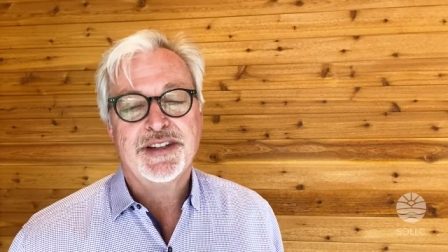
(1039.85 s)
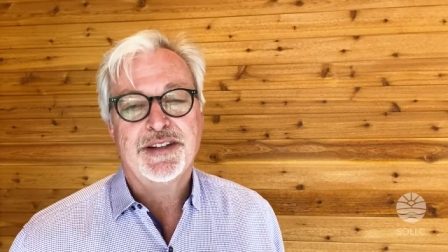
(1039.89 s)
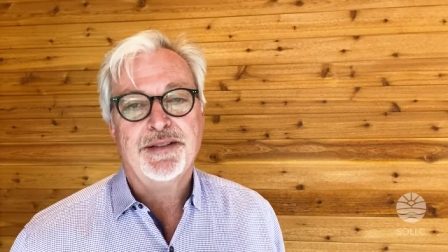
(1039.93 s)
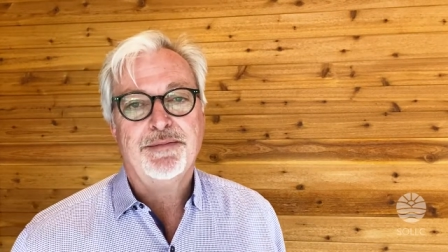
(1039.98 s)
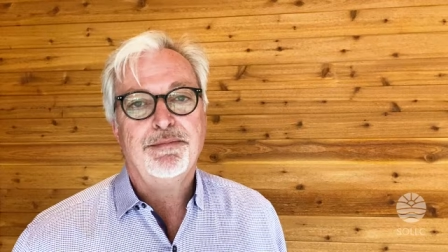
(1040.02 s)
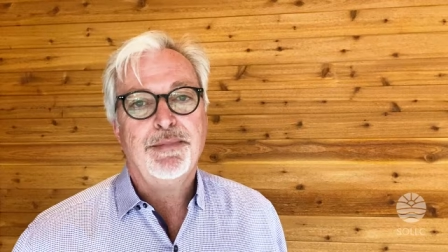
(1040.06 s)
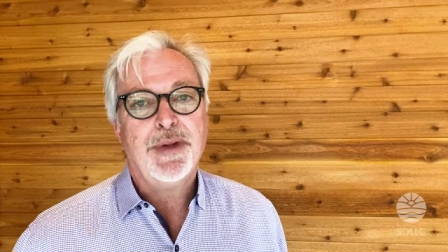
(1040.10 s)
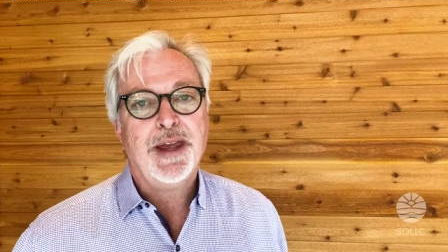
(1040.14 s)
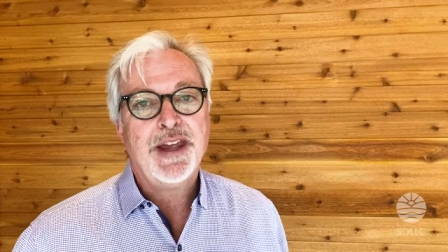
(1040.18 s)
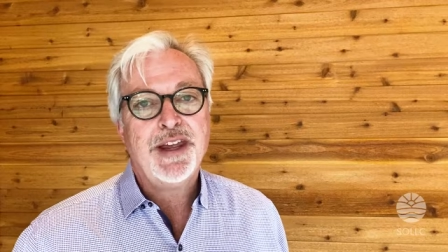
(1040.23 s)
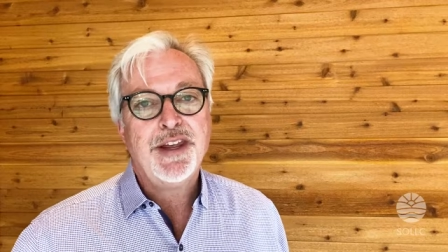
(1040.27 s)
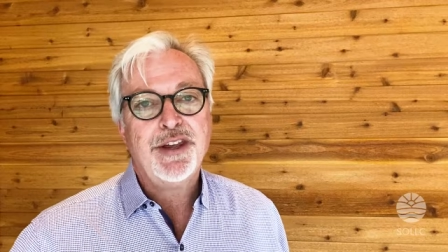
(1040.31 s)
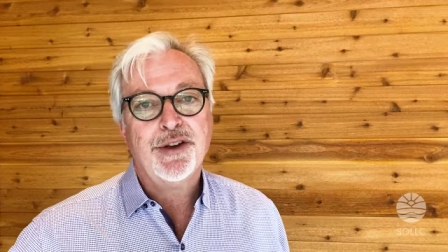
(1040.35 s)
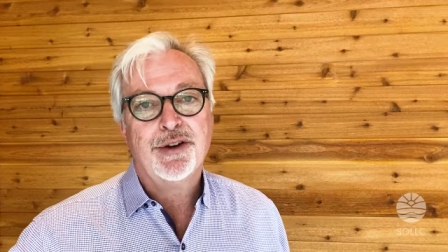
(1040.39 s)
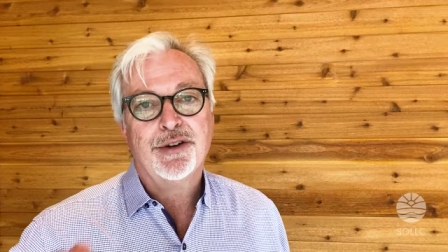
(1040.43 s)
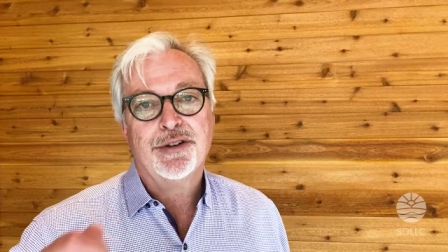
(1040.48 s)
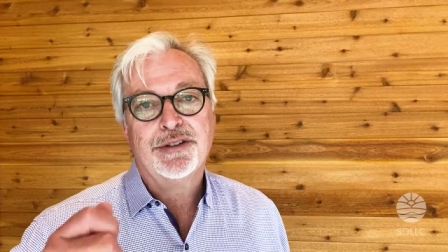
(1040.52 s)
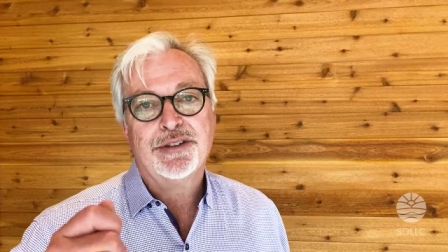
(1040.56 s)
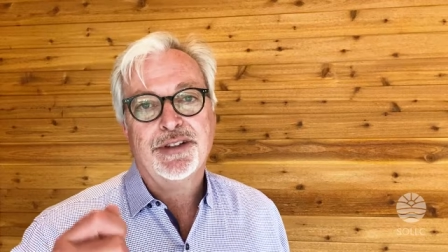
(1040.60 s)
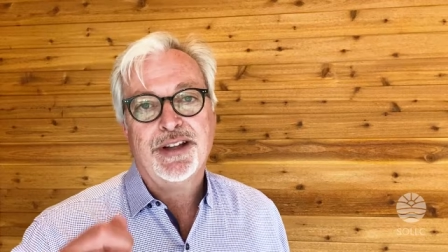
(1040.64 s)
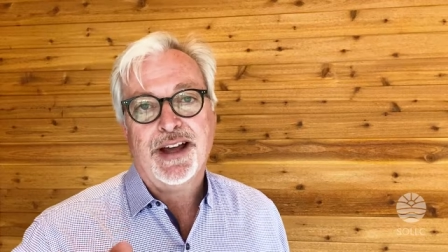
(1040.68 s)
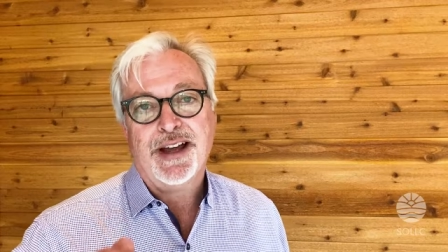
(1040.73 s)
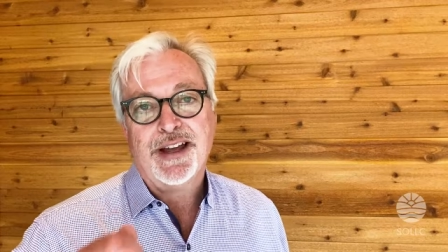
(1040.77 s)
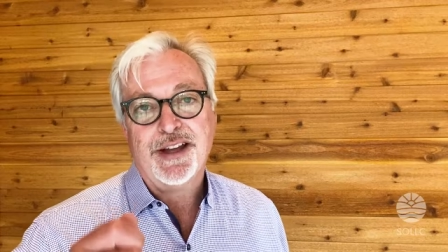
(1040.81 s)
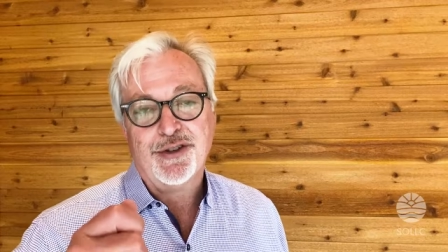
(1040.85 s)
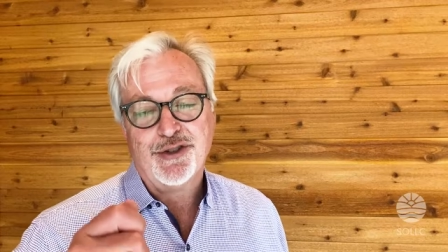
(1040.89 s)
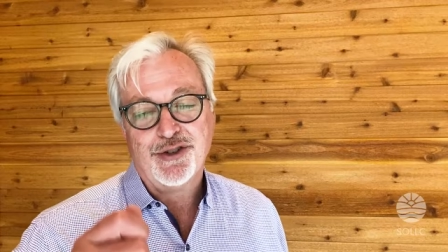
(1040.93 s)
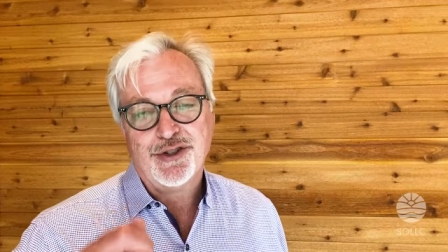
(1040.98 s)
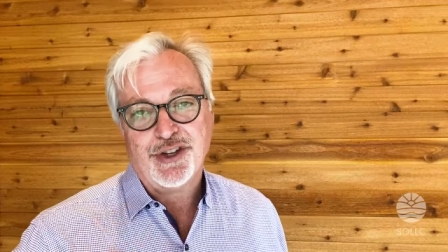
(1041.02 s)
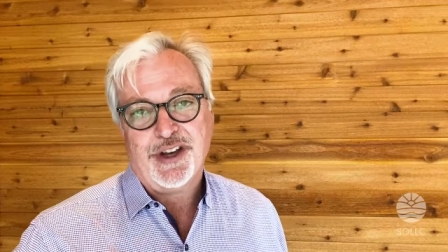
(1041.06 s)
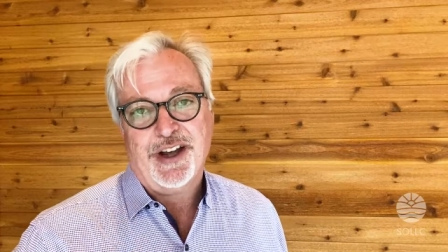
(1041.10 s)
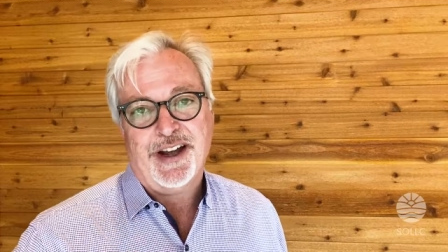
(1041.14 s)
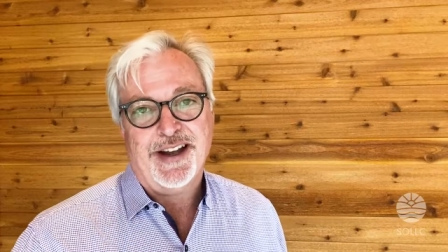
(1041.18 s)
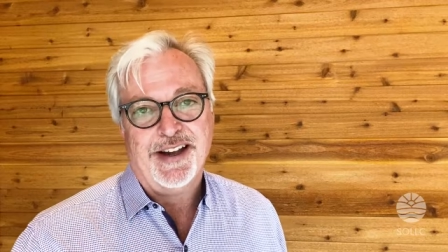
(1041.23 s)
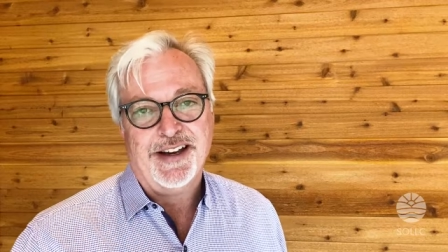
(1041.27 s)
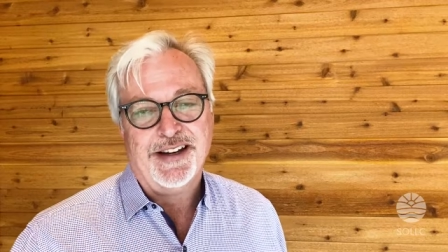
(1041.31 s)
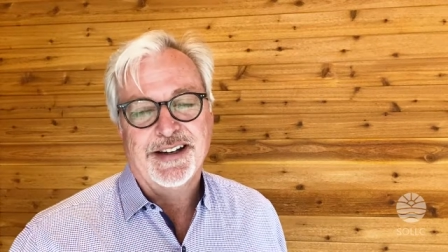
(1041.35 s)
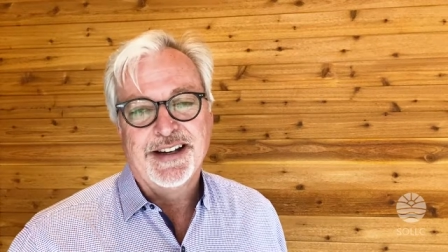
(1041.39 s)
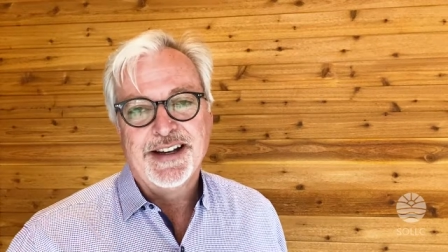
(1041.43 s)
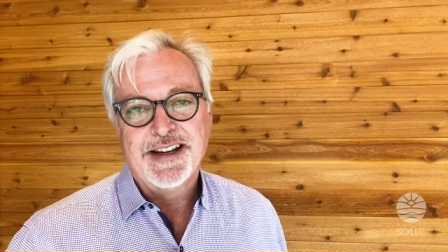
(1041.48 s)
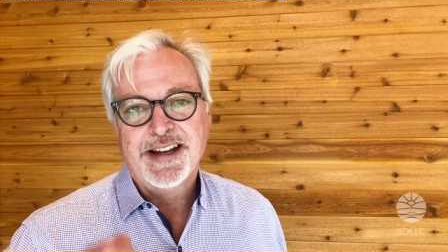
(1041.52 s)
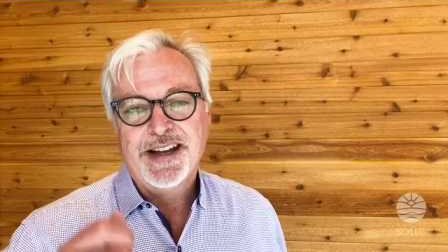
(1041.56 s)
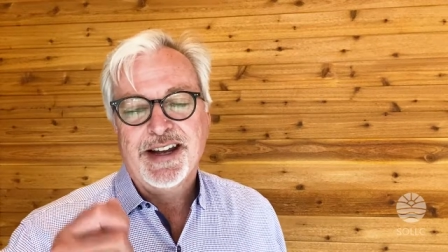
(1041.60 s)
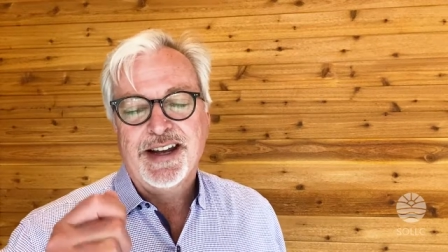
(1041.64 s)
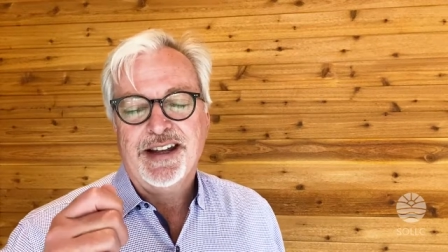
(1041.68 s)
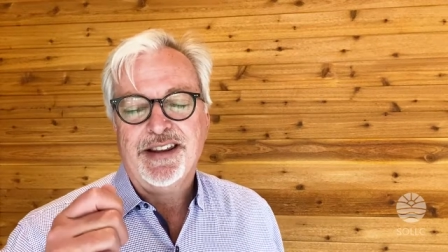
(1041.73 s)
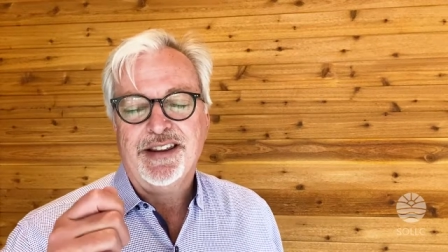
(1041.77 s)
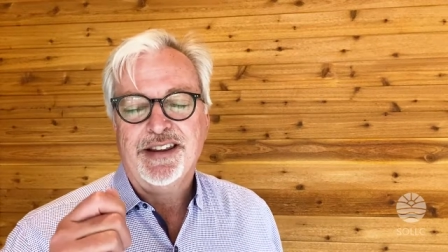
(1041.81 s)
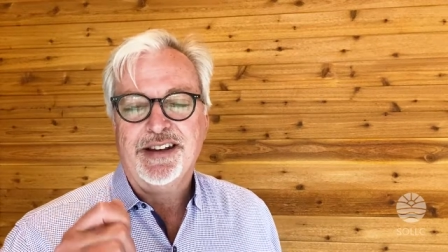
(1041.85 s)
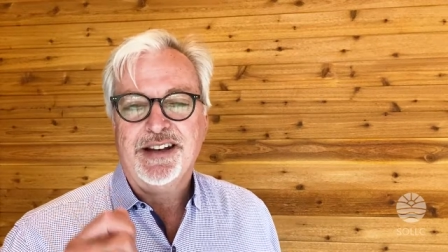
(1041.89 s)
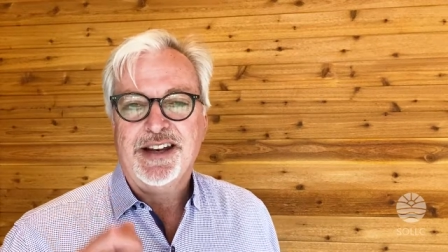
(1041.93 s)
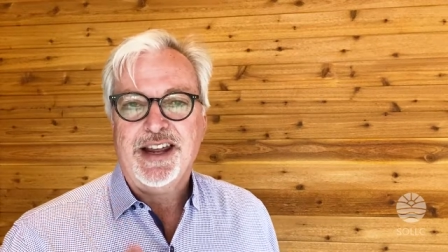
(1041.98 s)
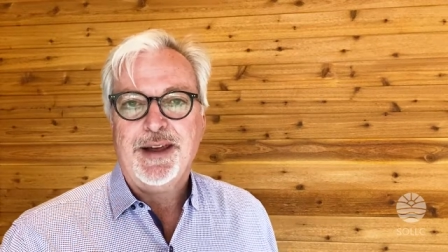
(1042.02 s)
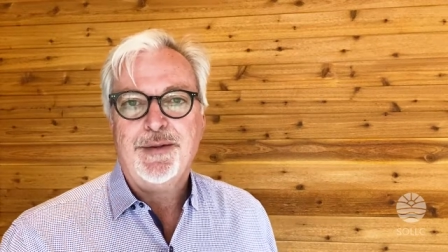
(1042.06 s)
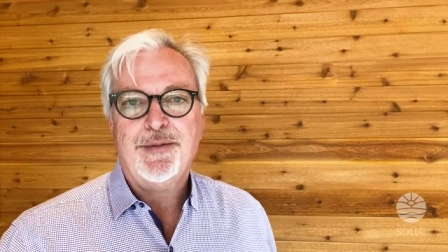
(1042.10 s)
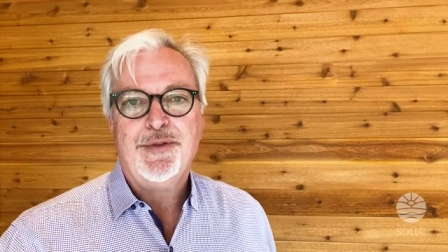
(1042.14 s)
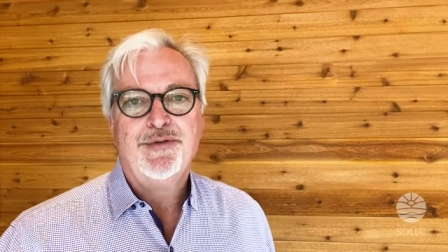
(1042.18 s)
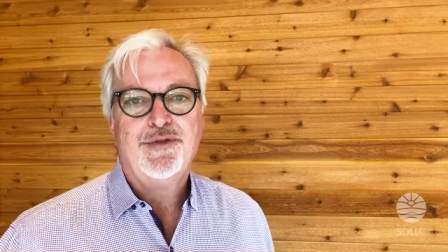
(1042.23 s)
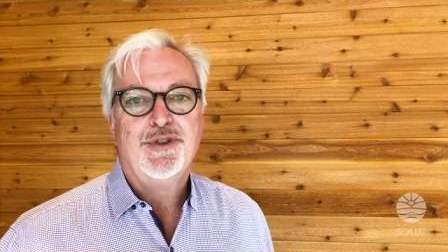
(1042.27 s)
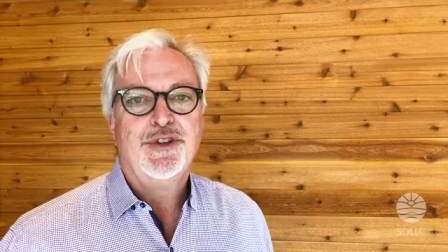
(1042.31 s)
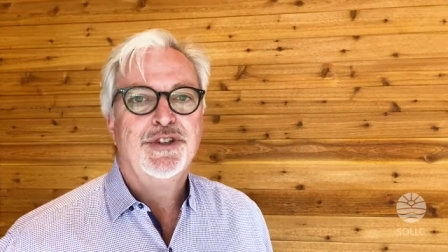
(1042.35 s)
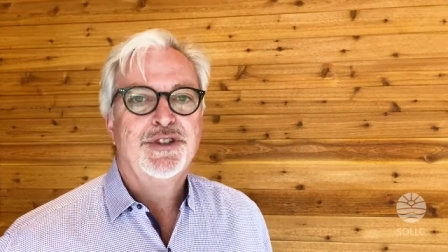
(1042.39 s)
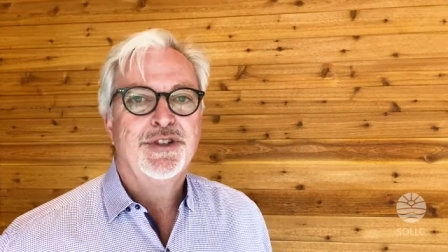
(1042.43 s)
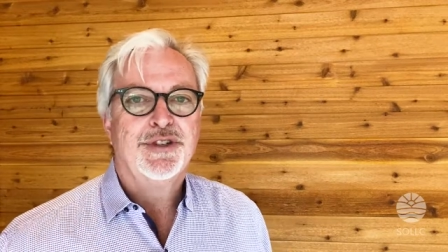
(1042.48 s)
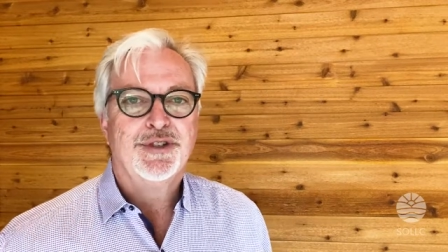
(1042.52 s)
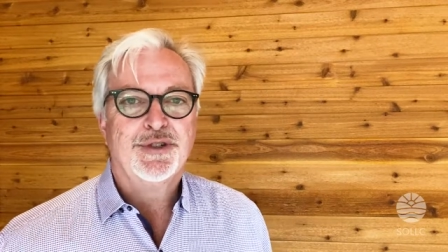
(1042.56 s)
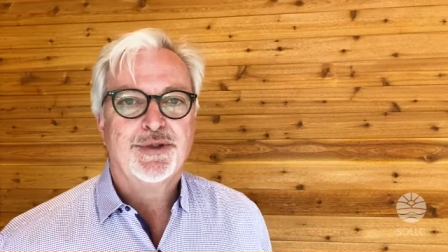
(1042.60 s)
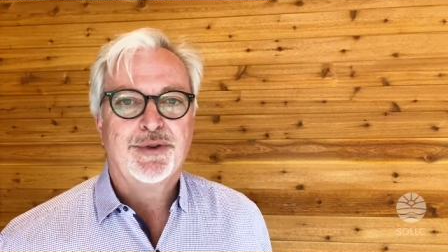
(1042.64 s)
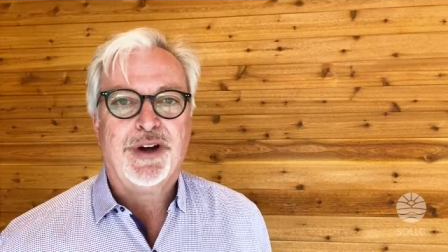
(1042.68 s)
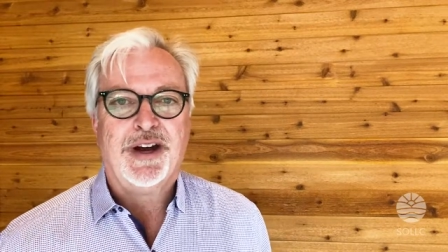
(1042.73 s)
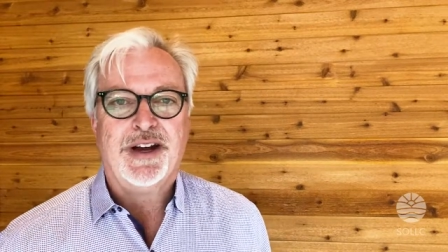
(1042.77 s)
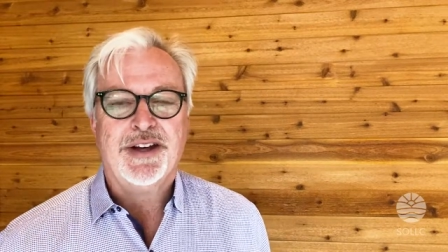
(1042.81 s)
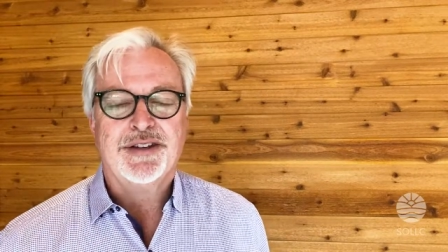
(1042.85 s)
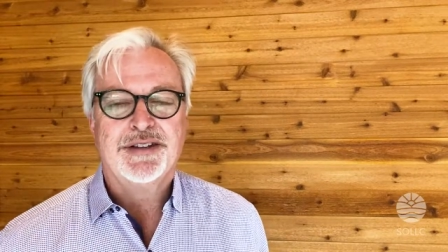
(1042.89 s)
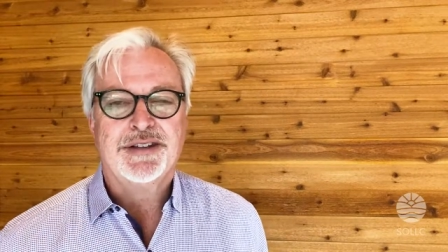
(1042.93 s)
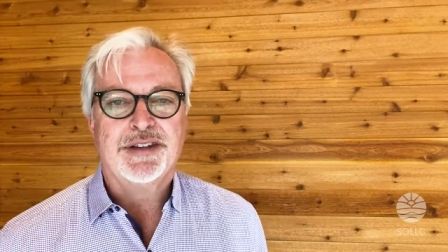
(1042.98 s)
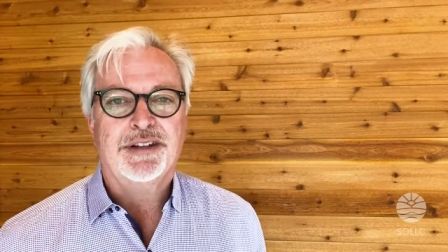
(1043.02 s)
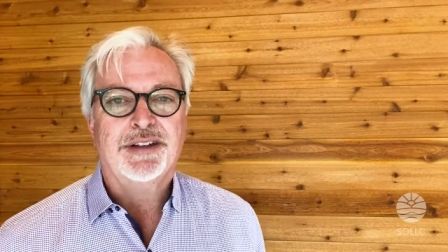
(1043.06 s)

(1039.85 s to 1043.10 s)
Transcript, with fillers: and may your light shine in the name of Jesus Christ,